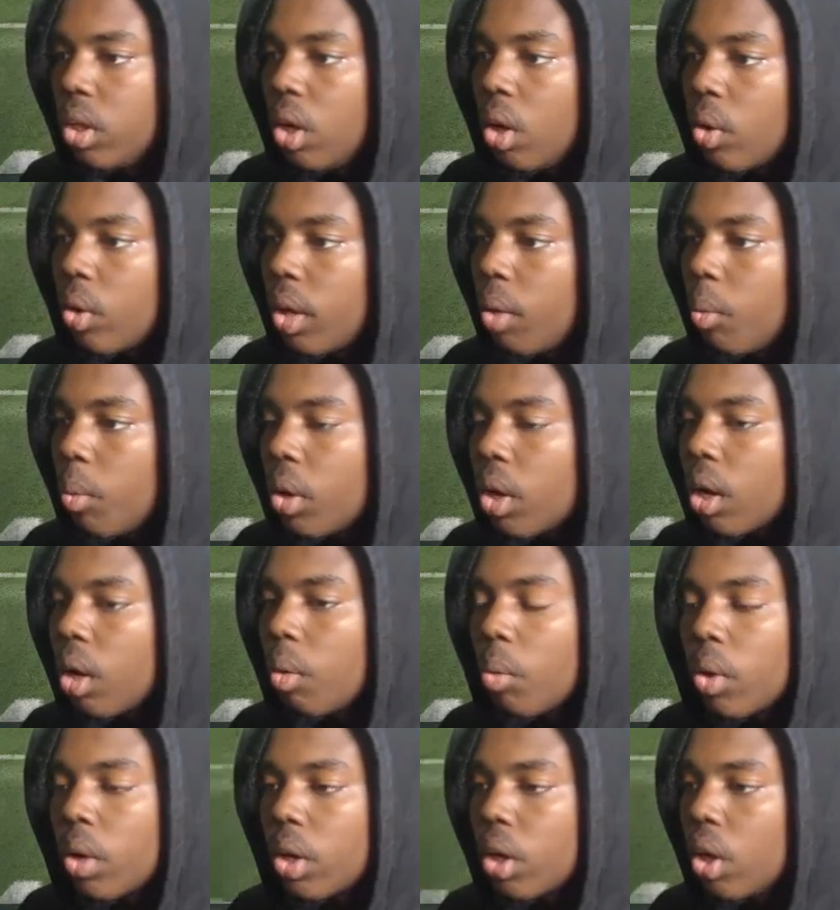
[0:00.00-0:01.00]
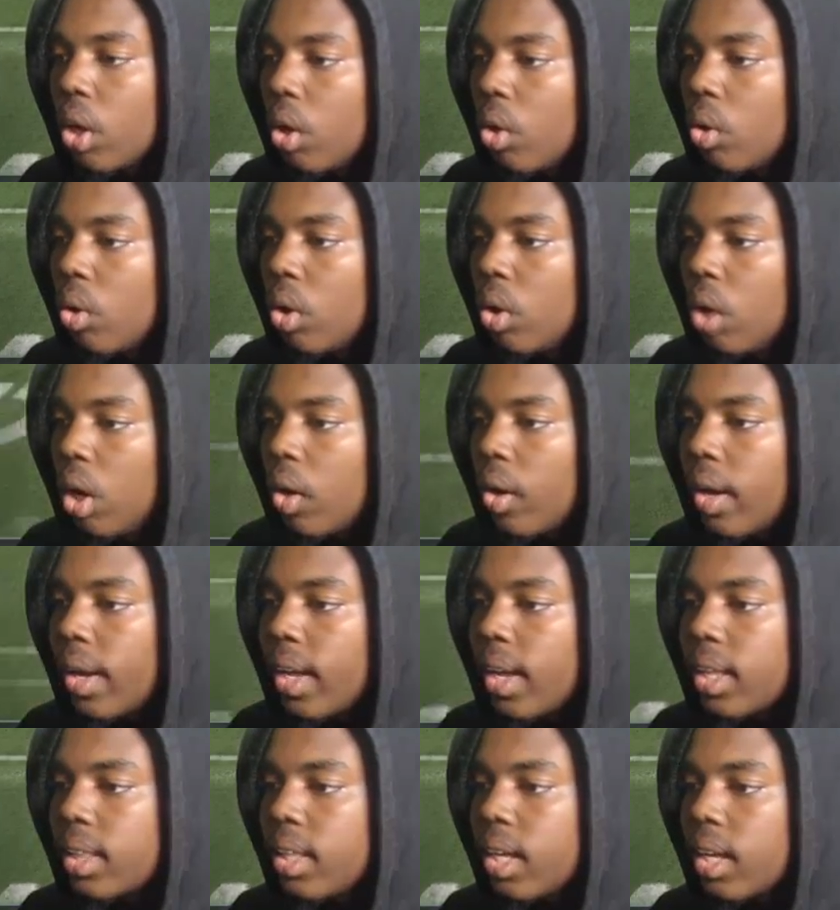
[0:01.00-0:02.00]
Okay, where do I want to go? All
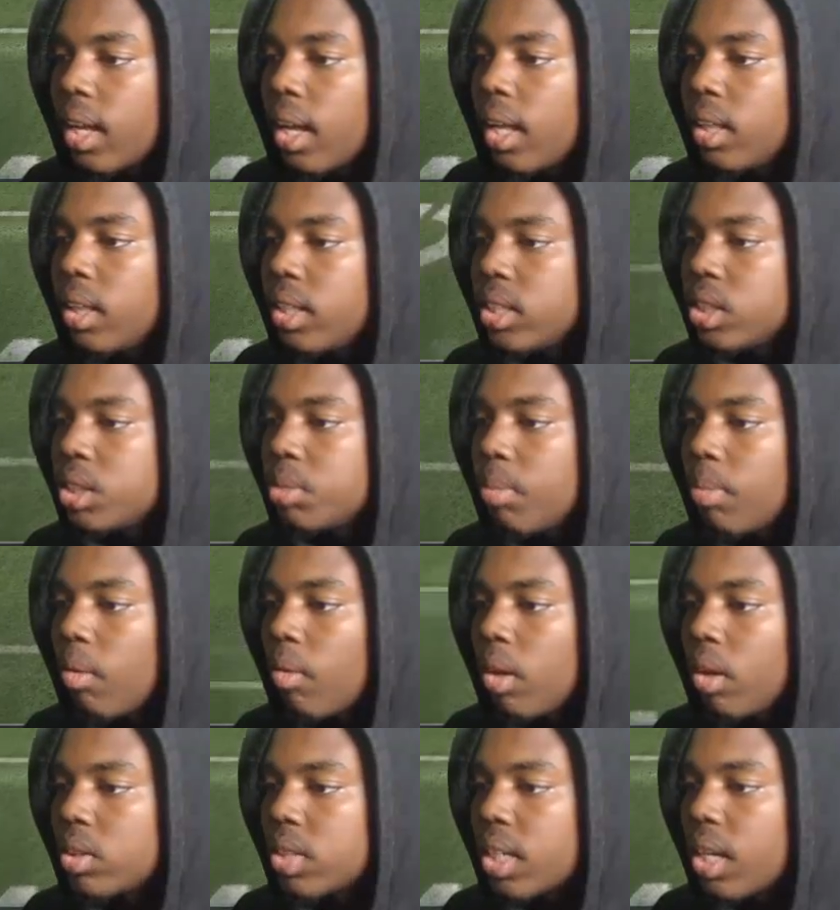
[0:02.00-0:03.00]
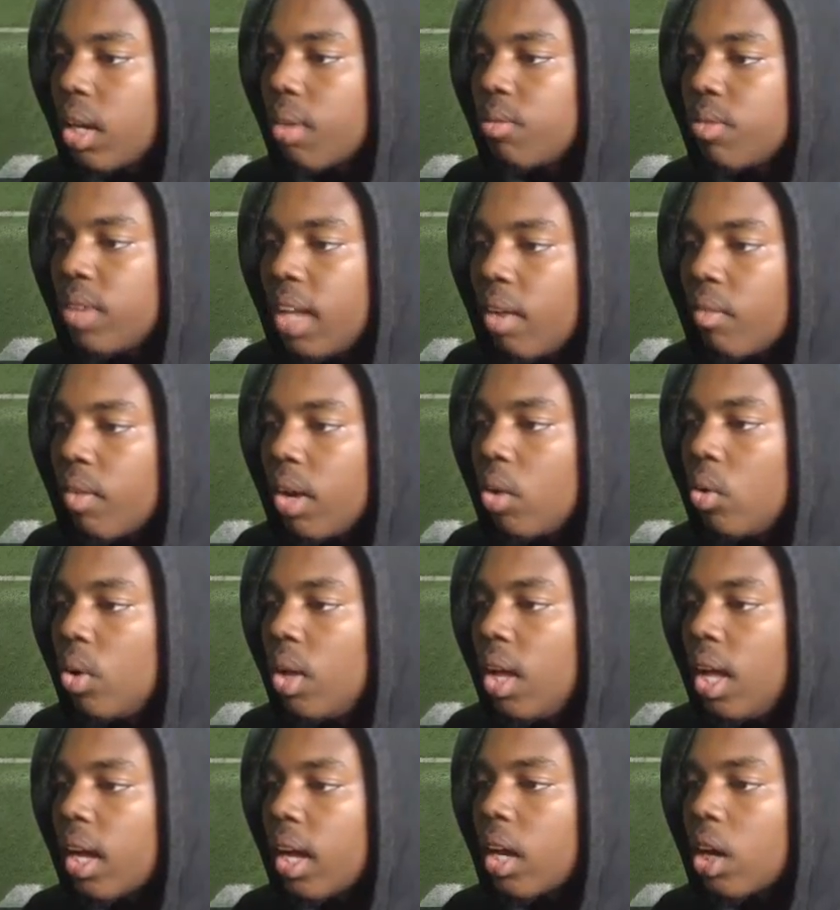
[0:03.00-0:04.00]
right, I got this is my routes. I got a flat route,
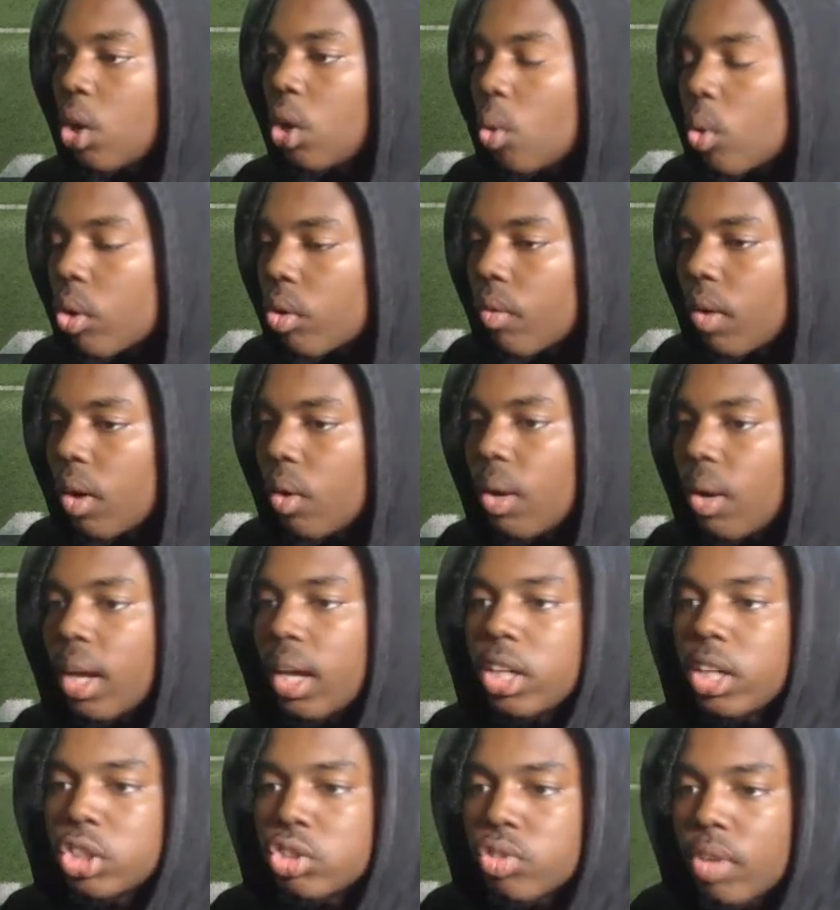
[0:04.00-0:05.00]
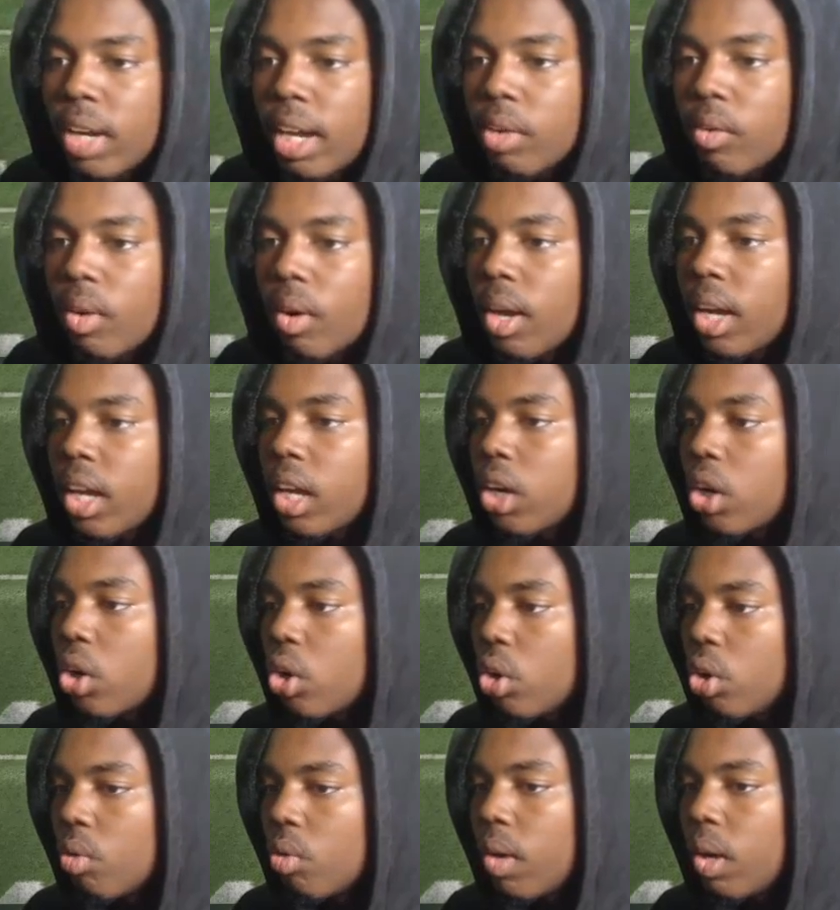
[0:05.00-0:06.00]
I got a corner route, I got a drag route, I got a
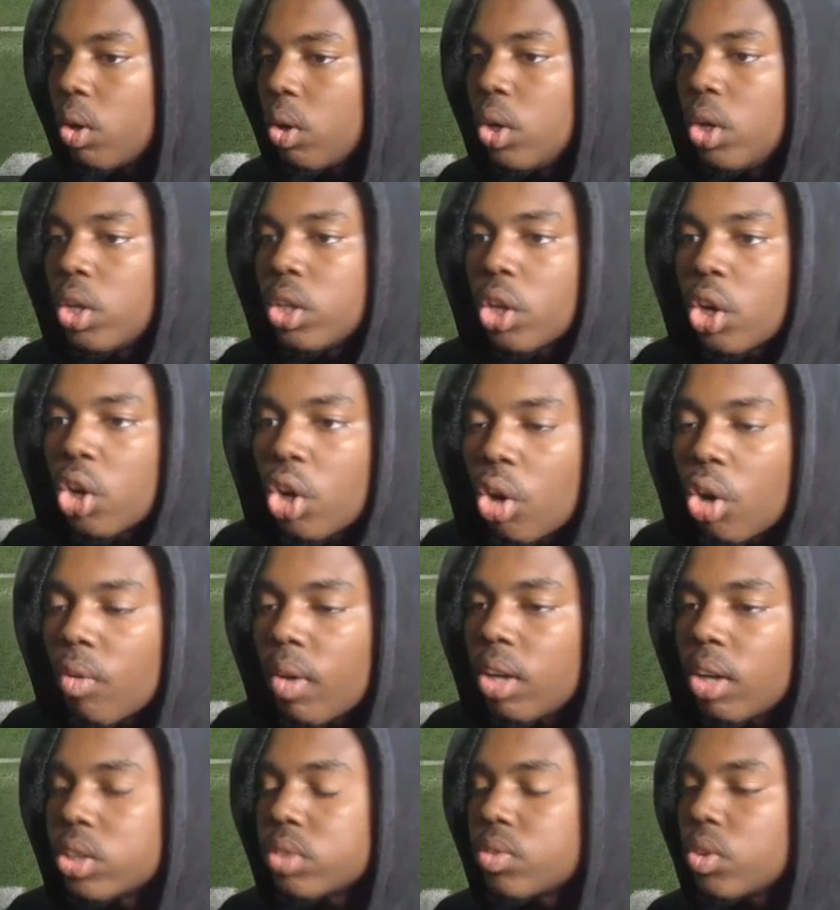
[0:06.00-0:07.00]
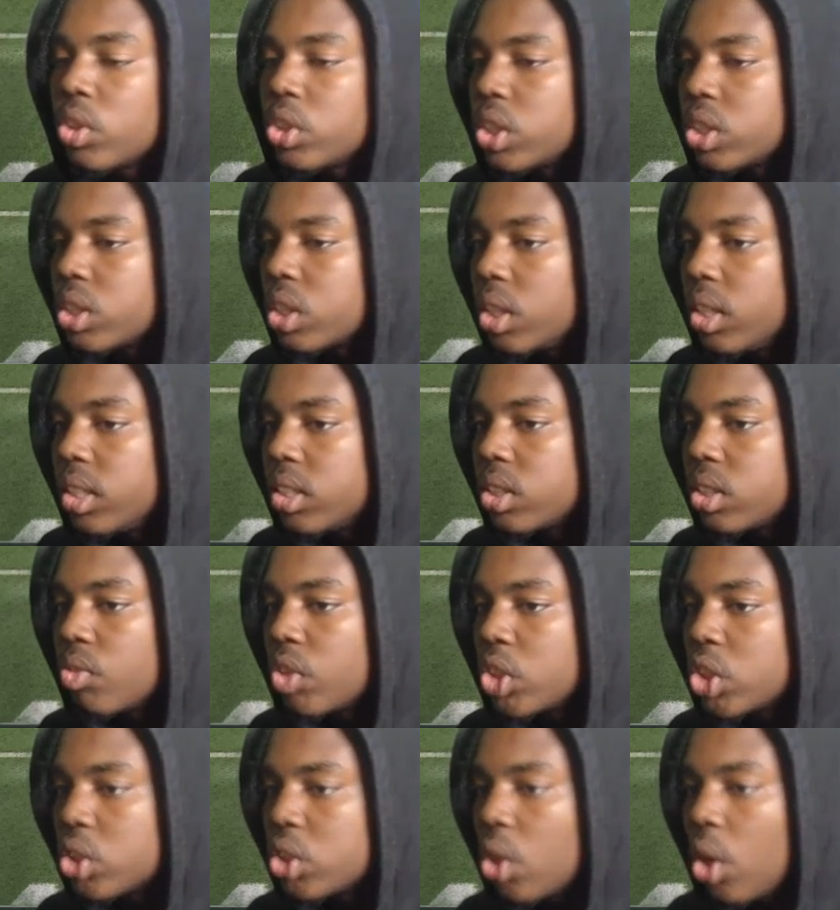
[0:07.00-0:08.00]
curl route. The curl route is
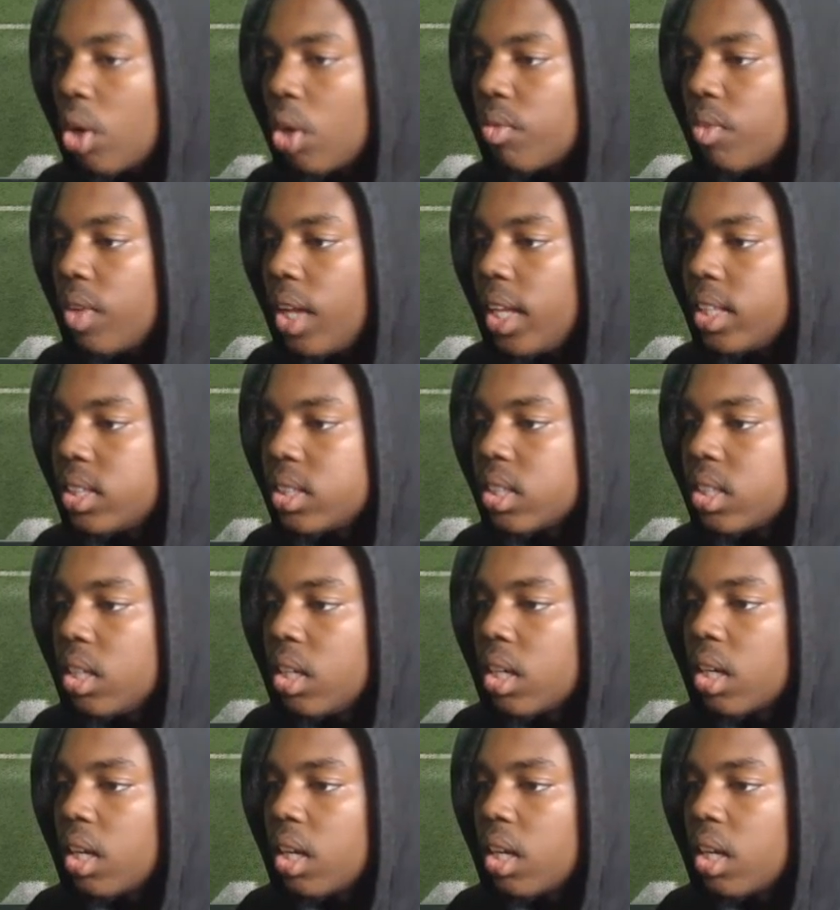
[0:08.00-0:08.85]
versus hard flats.